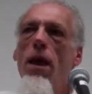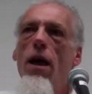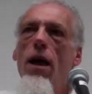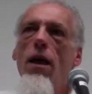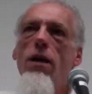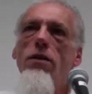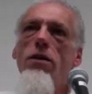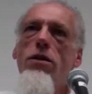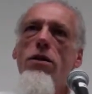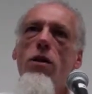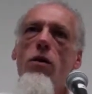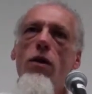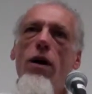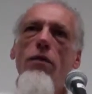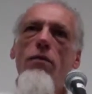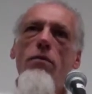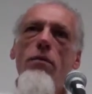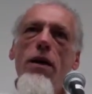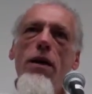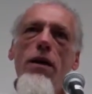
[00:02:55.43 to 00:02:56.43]
And so
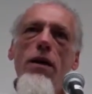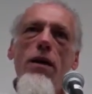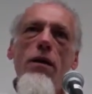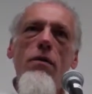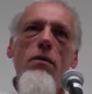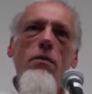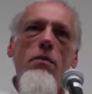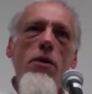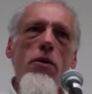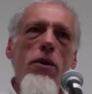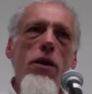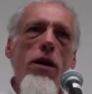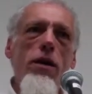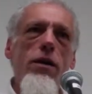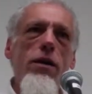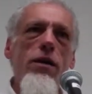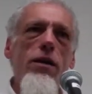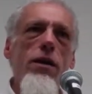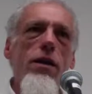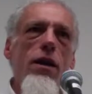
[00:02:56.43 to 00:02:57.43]

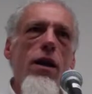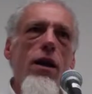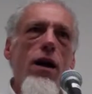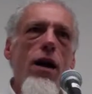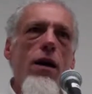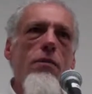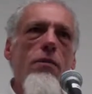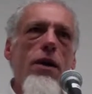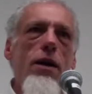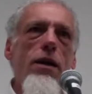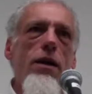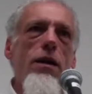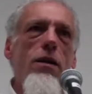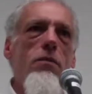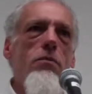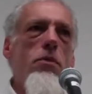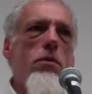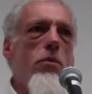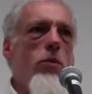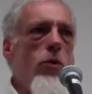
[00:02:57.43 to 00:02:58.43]
periodically I make
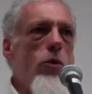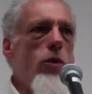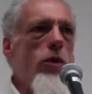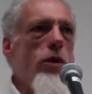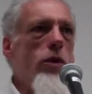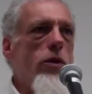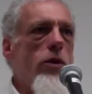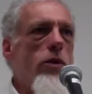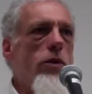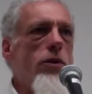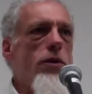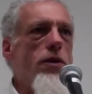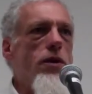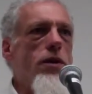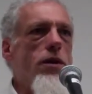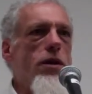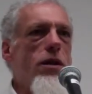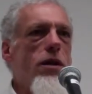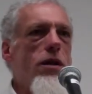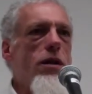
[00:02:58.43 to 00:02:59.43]

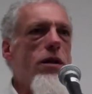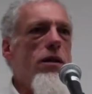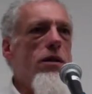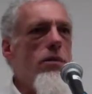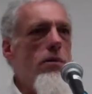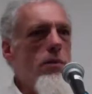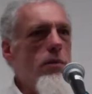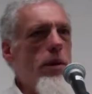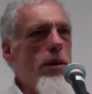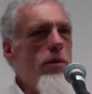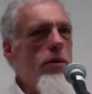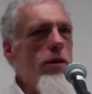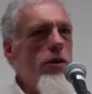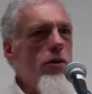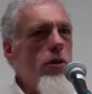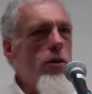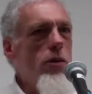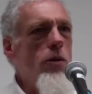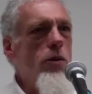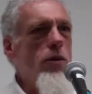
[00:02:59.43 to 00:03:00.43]
memorials, but they're
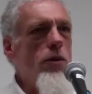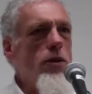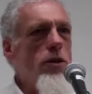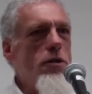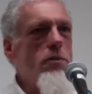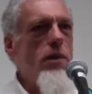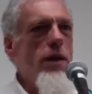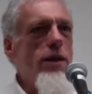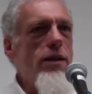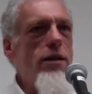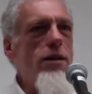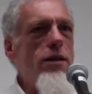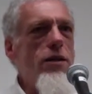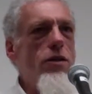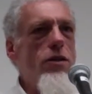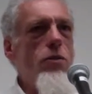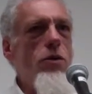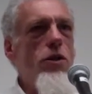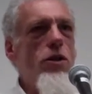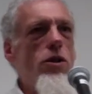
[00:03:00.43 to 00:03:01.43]
internal
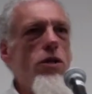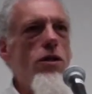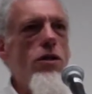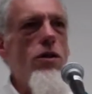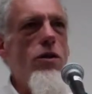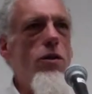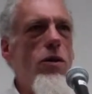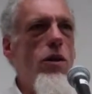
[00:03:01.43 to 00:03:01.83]
spaces, which is,